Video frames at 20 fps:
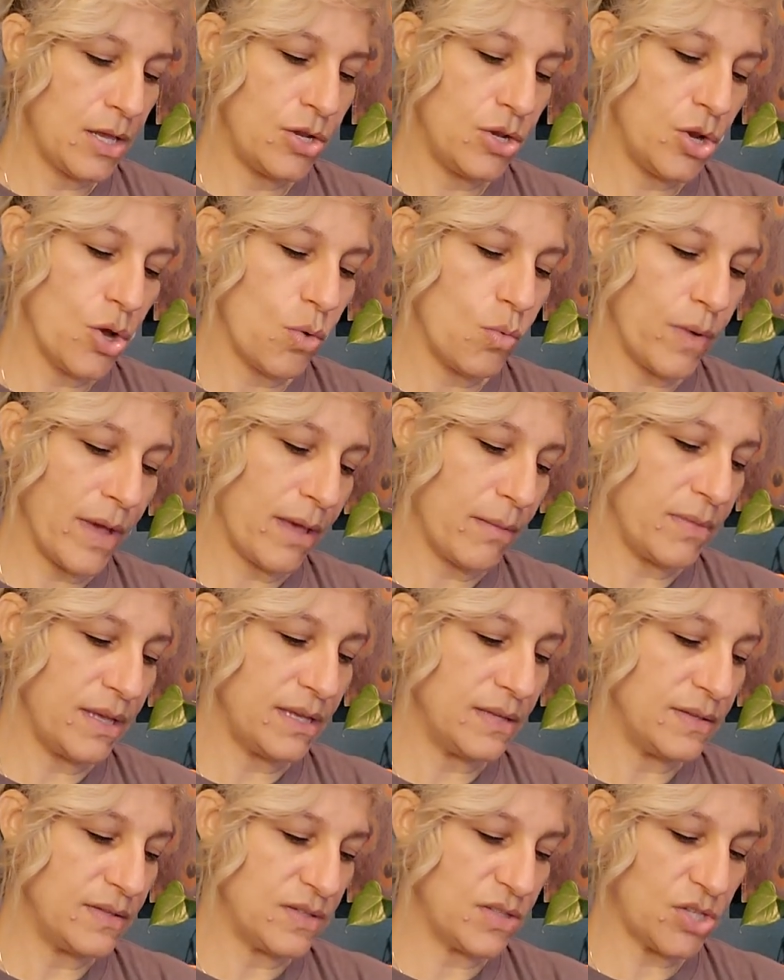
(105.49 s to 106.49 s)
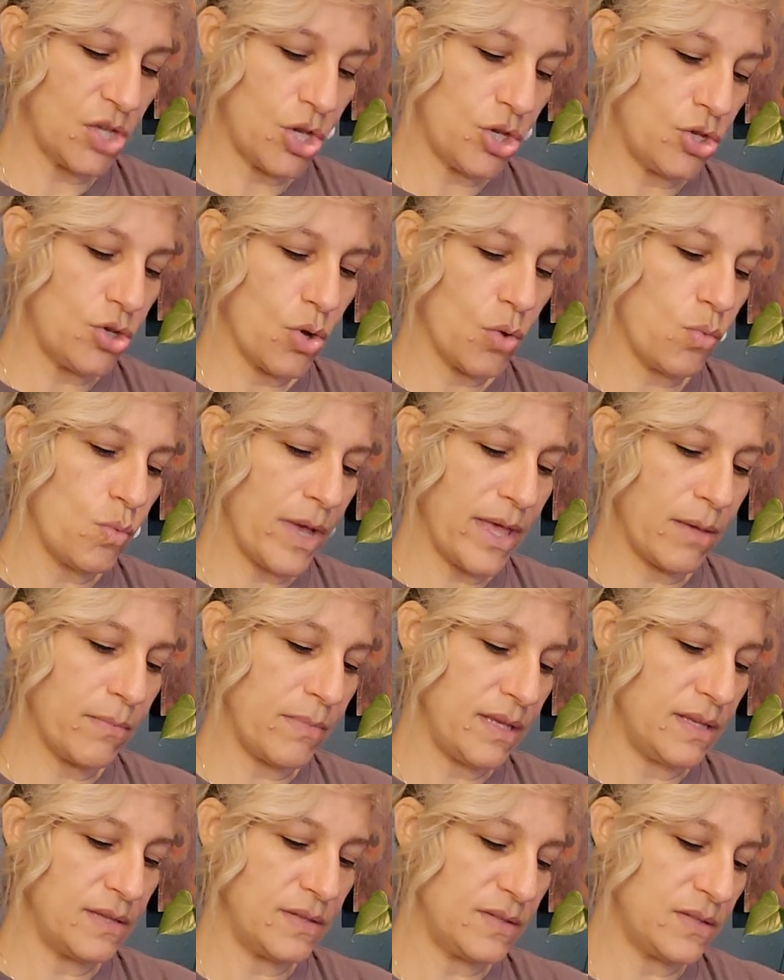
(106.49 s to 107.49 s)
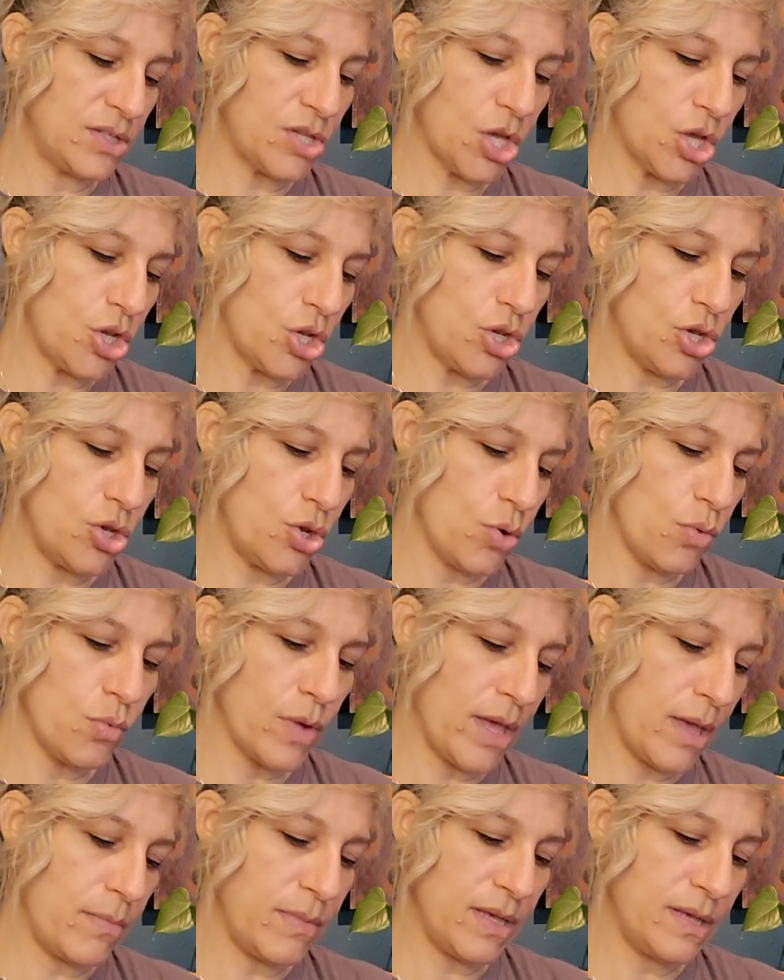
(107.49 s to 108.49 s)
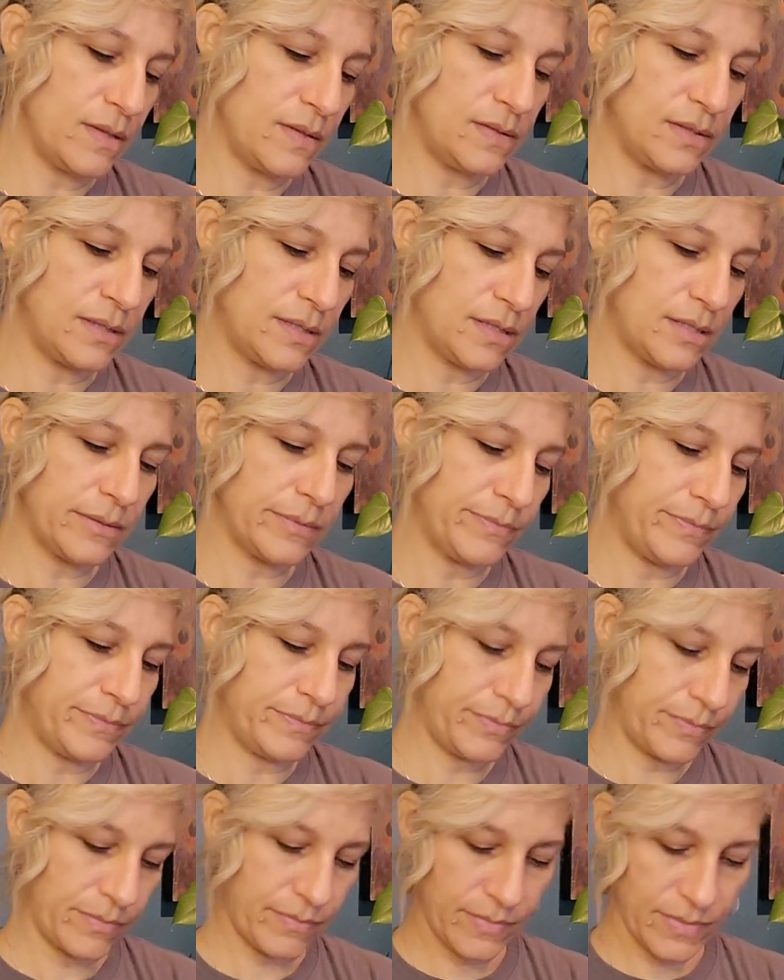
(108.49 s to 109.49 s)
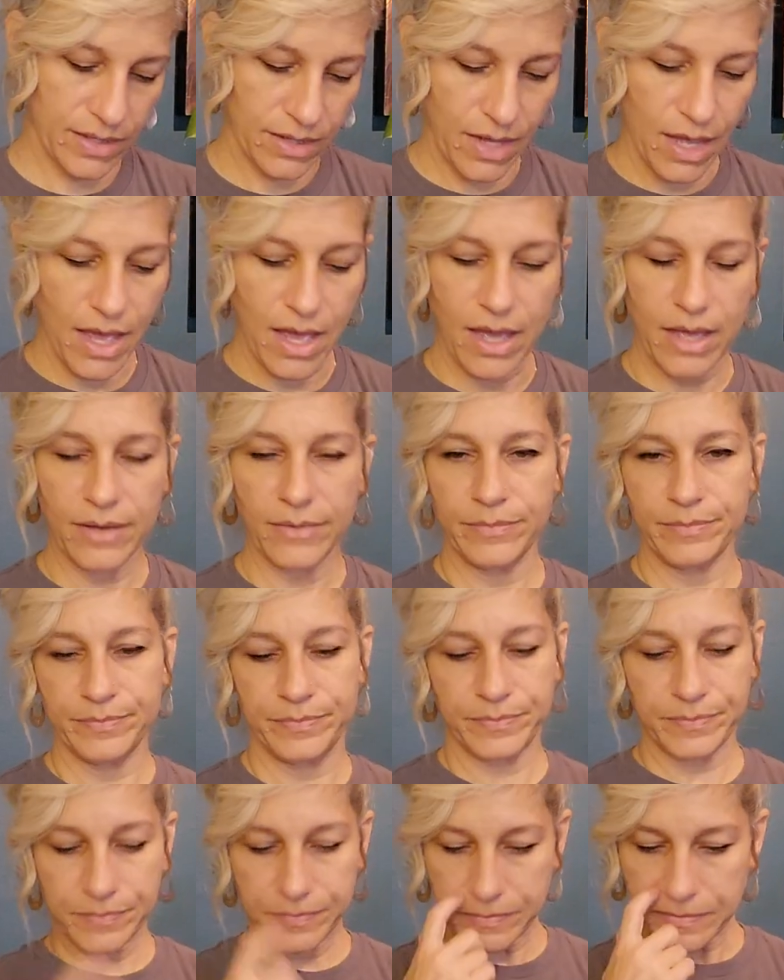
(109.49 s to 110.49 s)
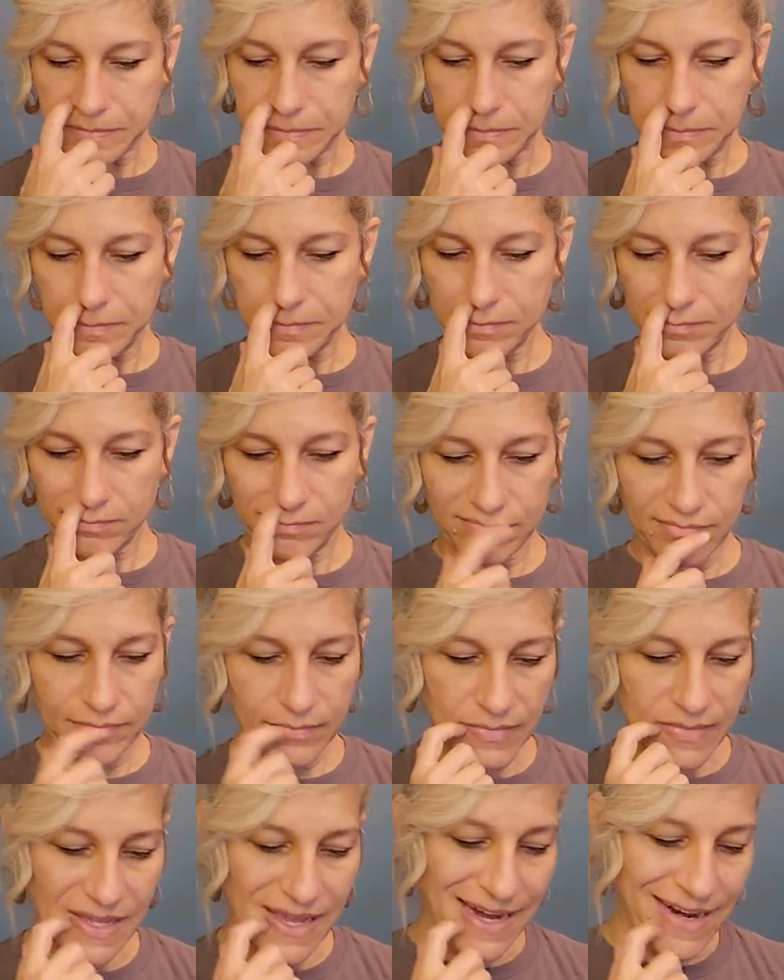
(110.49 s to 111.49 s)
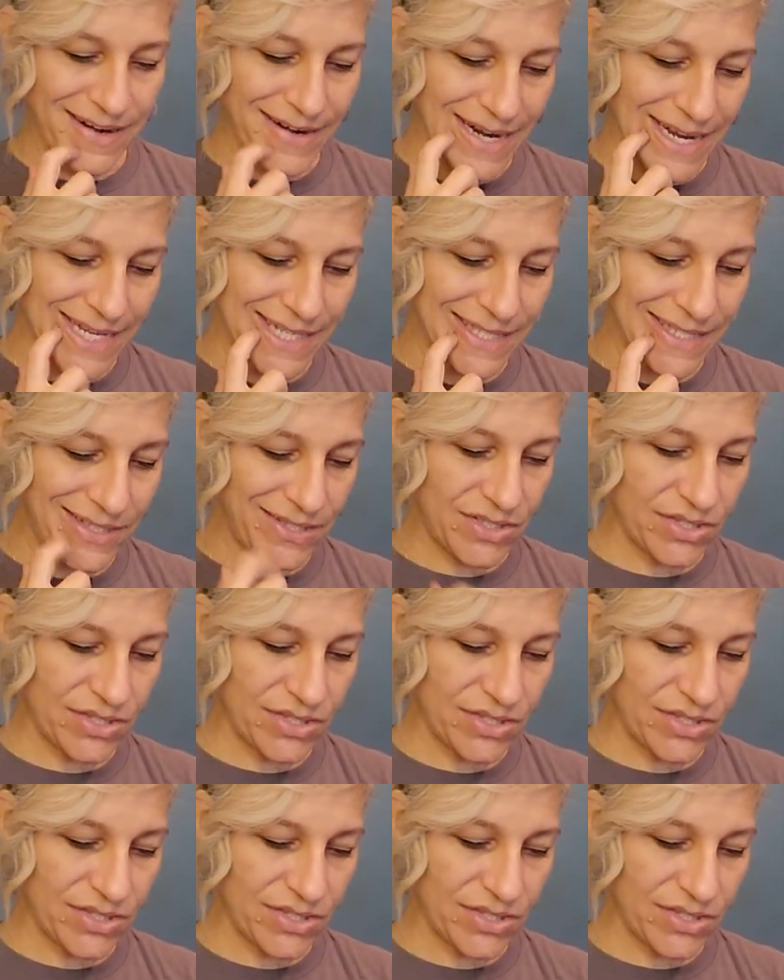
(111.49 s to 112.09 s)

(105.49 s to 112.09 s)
No whammies, no whammies, no whammies. Ah! All right,